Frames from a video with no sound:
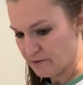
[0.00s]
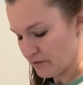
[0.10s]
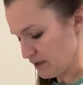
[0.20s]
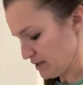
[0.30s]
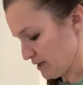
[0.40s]

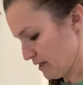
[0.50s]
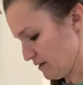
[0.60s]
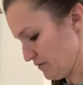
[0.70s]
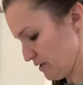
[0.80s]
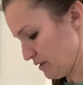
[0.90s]
Forgot to add
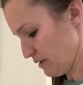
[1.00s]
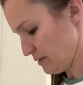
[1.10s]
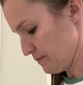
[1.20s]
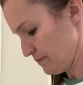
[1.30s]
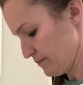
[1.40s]
the
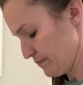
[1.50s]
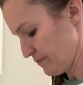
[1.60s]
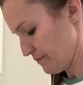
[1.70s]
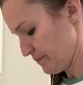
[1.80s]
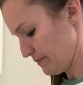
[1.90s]
vanilla.
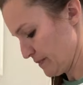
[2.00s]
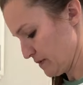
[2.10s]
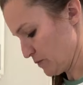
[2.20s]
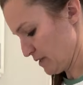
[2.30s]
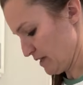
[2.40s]

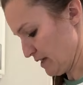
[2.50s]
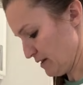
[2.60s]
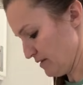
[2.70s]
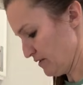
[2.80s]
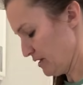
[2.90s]
So we're going to
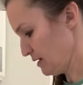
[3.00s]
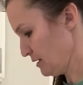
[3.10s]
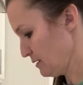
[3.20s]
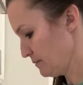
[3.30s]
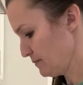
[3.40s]
add the
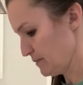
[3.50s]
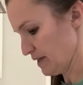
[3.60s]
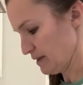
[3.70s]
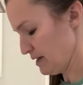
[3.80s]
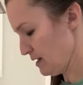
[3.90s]
vanilla
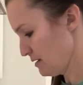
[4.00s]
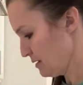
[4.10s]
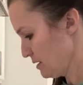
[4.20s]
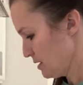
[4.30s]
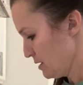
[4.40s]
like that.
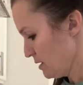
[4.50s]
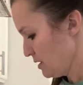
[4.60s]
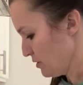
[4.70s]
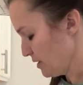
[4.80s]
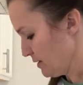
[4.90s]

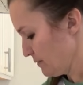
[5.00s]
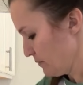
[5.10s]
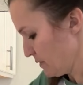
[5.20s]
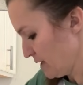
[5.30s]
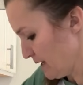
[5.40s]
Okay,
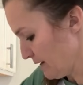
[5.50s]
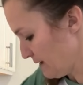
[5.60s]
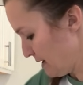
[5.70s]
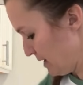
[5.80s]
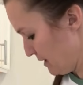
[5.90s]
we're going to add
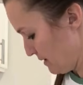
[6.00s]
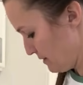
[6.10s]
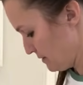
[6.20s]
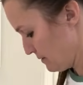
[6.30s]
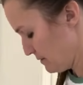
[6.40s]
the egg.
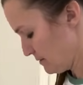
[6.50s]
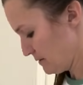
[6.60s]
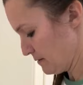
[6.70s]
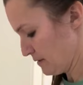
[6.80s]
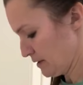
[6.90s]

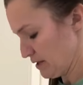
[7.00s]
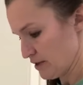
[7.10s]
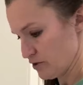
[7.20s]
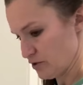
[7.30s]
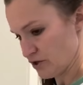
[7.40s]

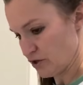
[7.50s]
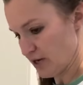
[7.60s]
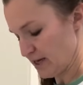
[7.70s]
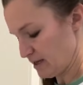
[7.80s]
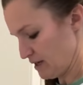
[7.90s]
So just
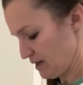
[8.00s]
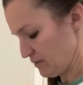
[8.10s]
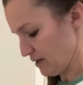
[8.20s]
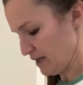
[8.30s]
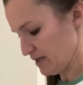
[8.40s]
crack the
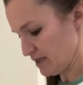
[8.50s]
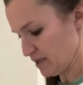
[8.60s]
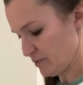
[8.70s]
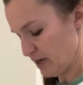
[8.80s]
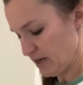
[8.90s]
egg right into
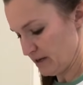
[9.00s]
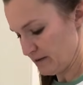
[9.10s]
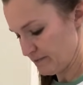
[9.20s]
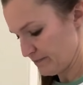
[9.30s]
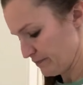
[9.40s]
the
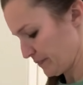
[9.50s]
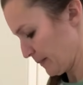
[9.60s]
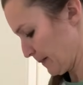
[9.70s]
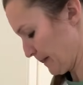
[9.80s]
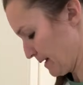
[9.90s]
pan.
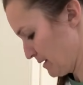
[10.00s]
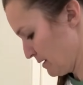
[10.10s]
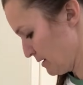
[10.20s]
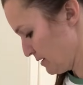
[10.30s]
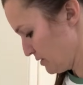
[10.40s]

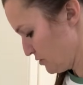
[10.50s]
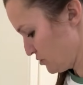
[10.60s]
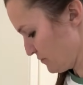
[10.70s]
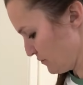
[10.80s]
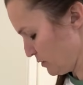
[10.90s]

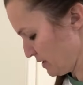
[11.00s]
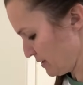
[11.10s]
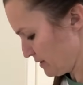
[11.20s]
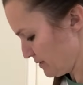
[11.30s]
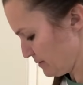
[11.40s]
Use your fork,
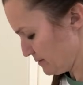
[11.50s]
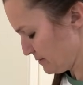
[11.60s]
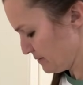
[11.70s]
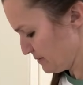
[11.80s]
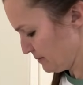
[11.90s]

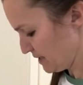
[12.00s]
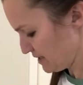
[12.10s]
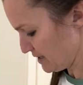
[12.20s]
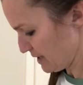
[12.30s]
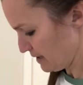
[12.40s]

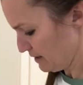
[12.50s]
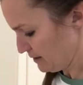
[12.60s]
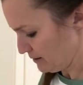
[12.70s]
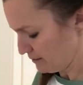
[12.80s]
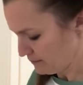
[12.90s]
mix that
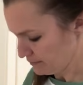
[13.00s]
in.